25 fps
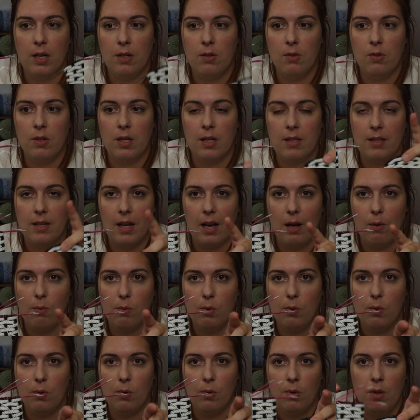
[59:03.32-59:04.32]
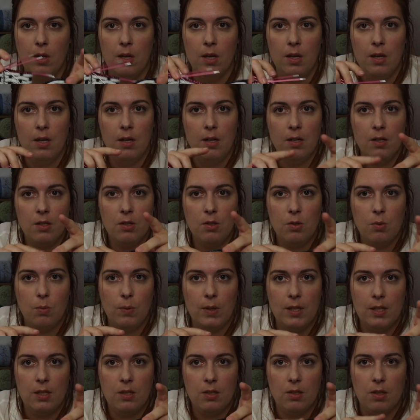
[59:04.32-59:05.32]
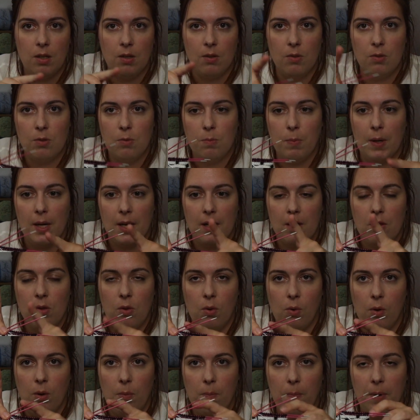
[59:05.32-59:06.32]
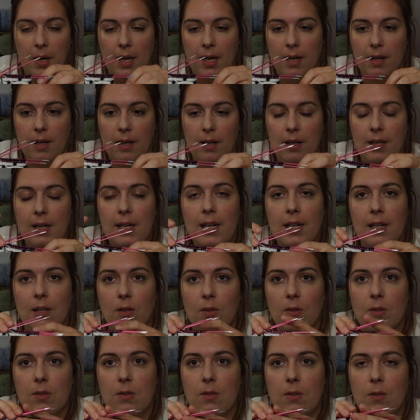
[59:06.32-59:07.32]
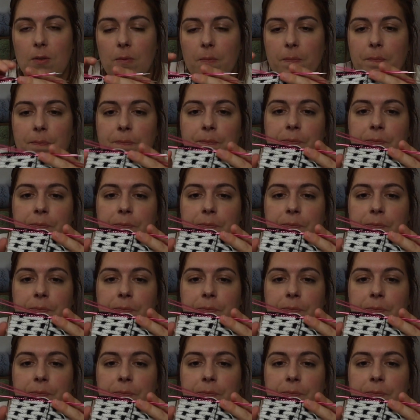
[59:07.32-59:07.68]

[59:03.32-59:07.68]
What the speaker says: I do that, I will switch those back to the pink needles.